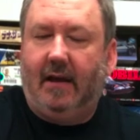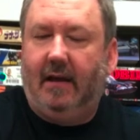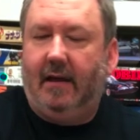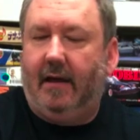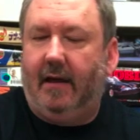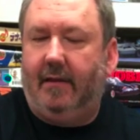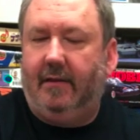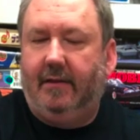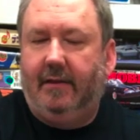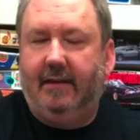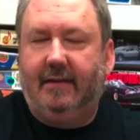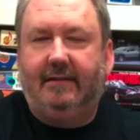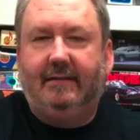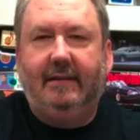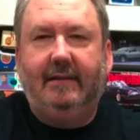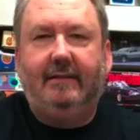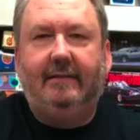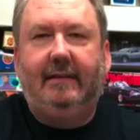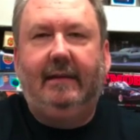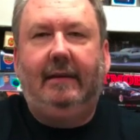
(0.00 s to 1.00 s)

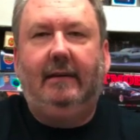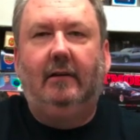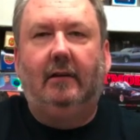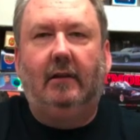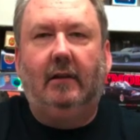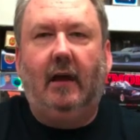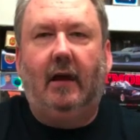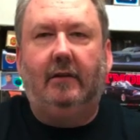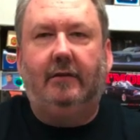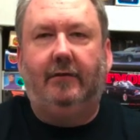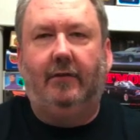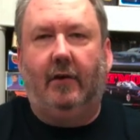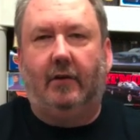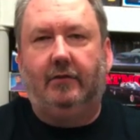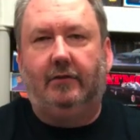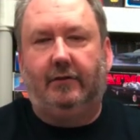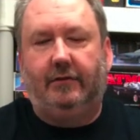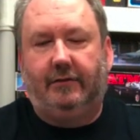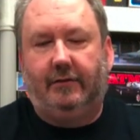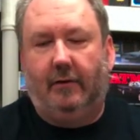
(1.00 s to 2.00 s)
this is the deluxe
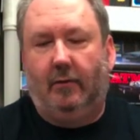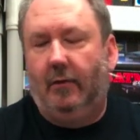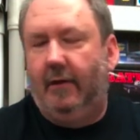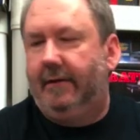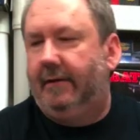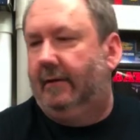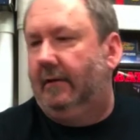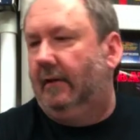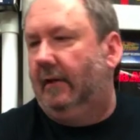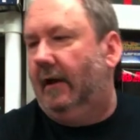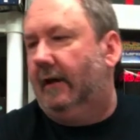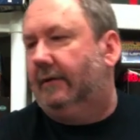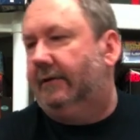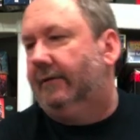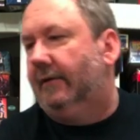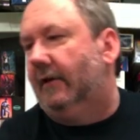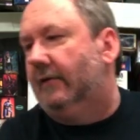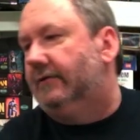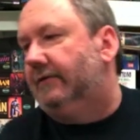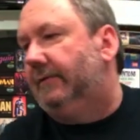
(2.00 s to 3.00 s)
version. So with the deluxe
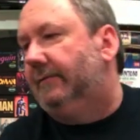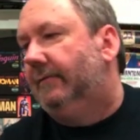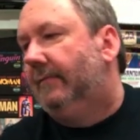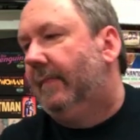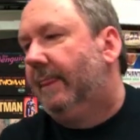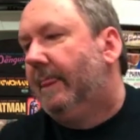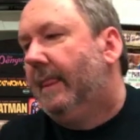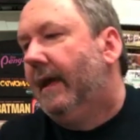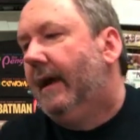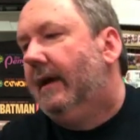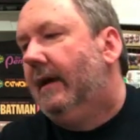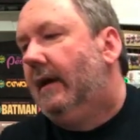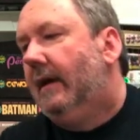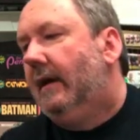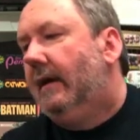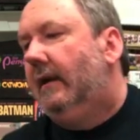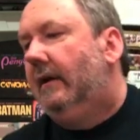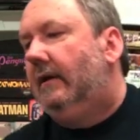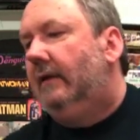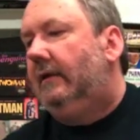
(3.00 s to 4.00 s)
version,
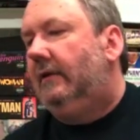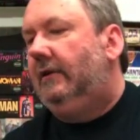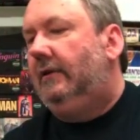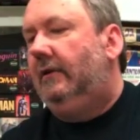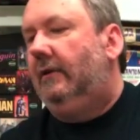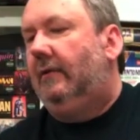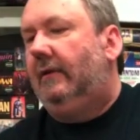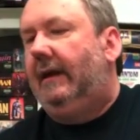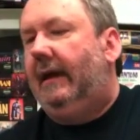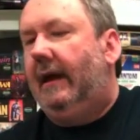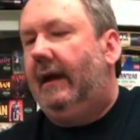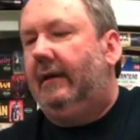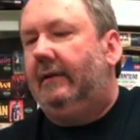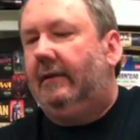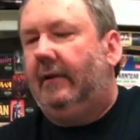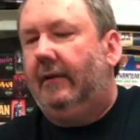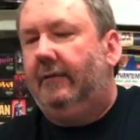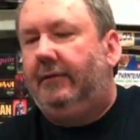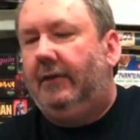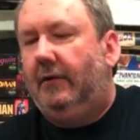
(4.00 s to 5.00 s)
you get
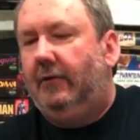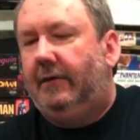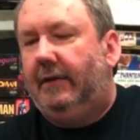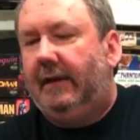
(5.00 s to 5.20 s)
a few